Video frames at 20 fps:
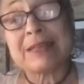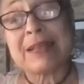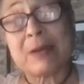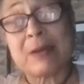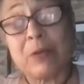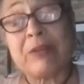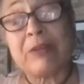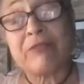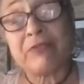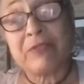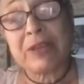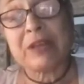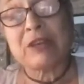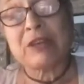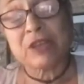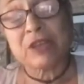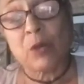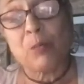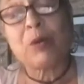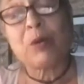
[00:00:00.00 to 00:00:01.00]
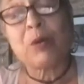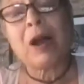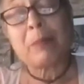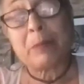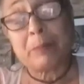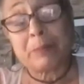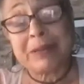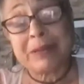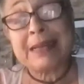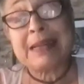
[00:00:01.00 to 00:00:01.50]
that we fear. So
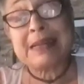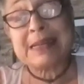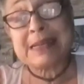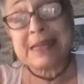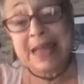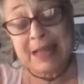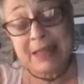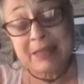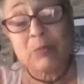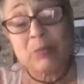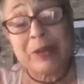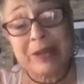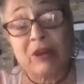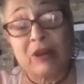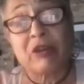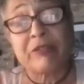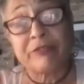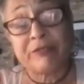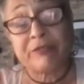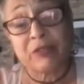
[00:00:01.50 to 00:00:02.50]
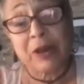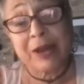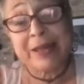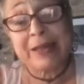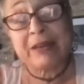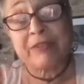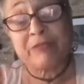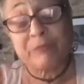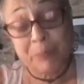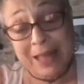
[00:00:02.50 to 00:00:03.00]
probably in death, we are
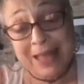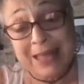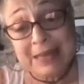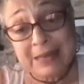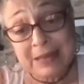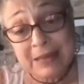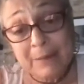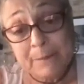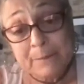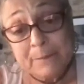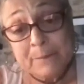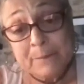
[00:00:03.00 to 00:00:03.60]
afraid of pain.